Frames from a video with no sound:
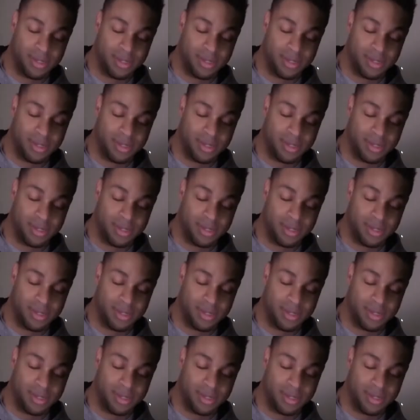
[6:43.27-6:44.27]

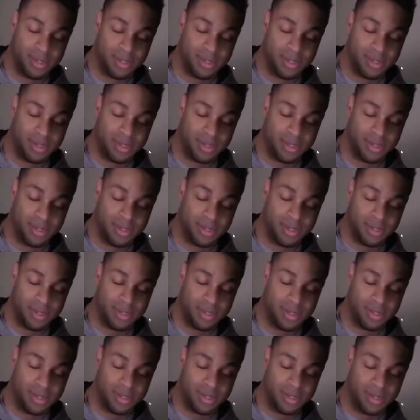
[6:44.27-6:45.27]

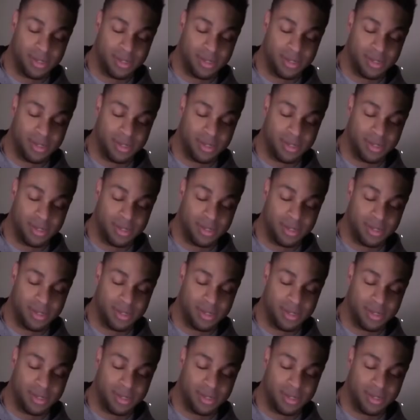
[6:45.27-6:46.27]

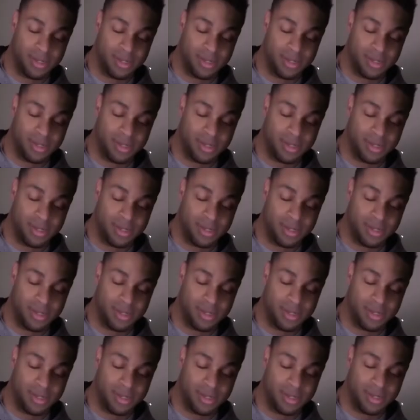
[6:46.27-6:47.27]

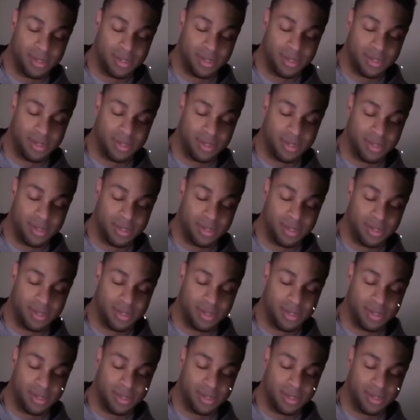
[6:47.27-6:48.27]

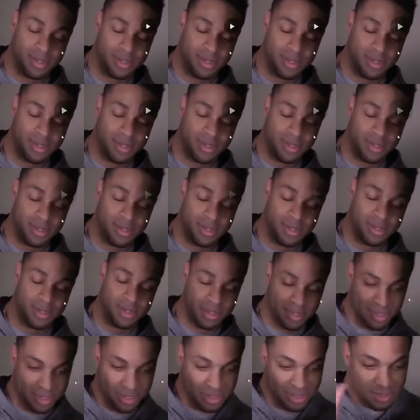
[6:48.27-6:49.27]

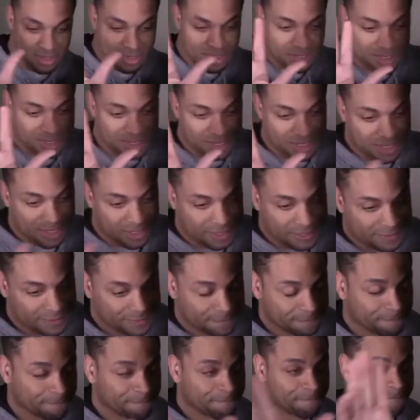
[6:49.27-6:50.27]

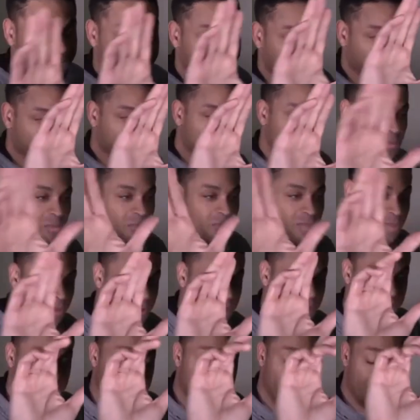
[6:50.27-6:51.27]
(not speaking)